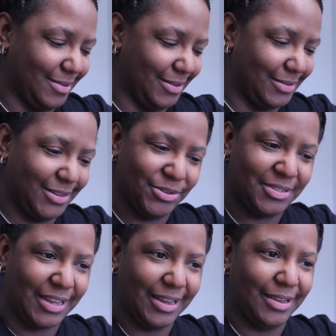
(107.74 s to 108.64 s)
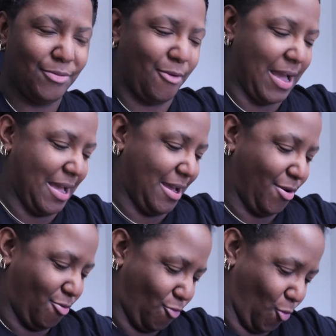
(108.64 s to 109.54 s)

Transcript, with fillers: It's still silent. Wow.